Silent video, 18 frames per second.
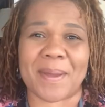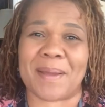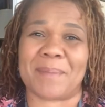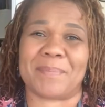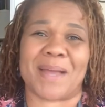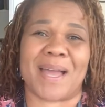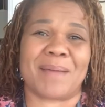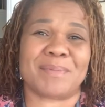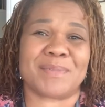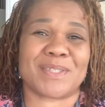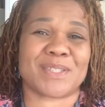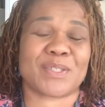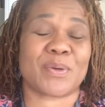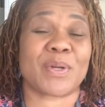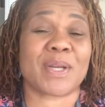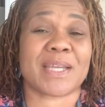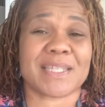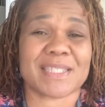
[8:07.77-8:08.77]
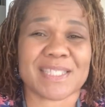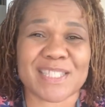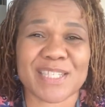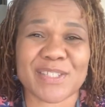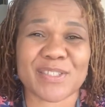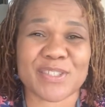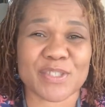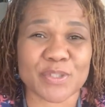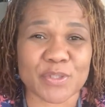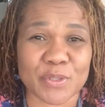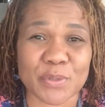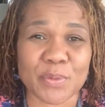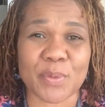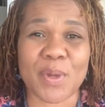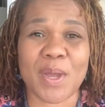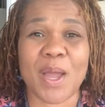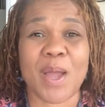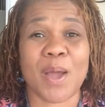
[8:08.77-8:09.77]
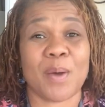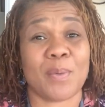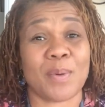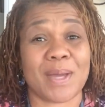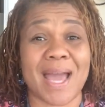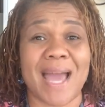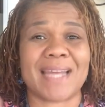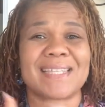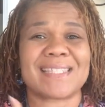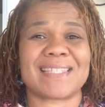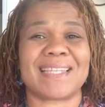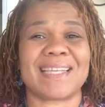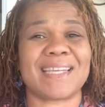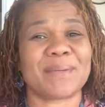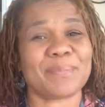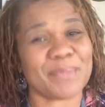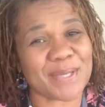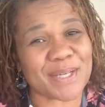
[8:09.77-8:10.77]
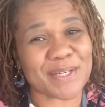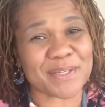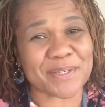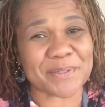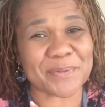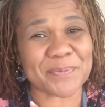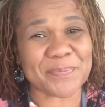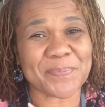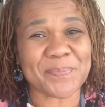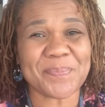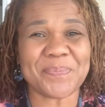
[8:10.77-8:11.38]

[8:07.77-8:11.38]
I'm, I'm just going to continue to do what God is leading me to do.